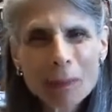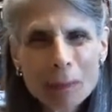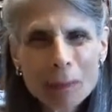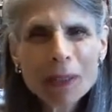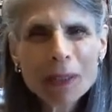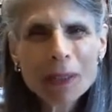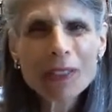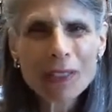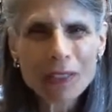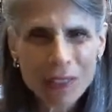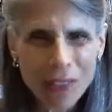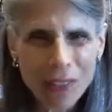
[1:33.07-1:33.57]

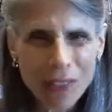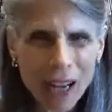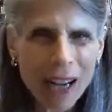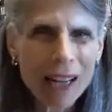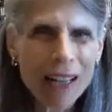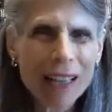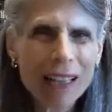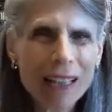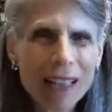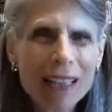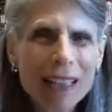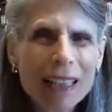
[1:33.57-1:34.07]

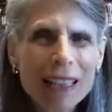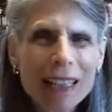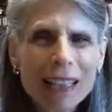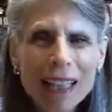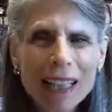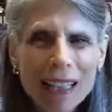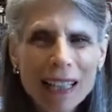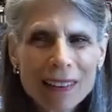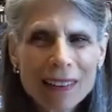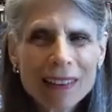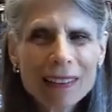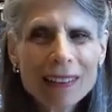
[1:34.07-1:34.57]
mitzvah
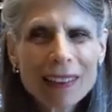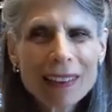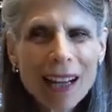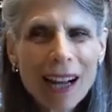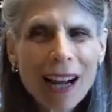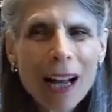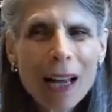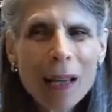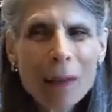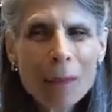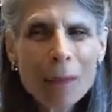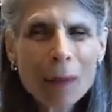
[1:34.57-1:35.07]
at the
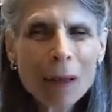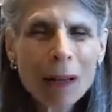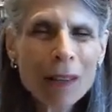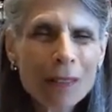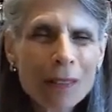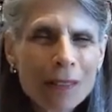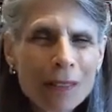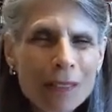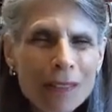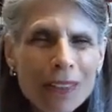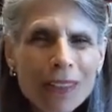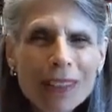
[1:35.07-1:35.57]
time
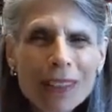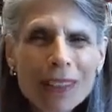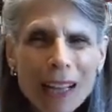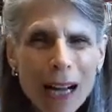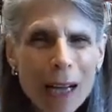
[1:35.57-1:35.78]
of,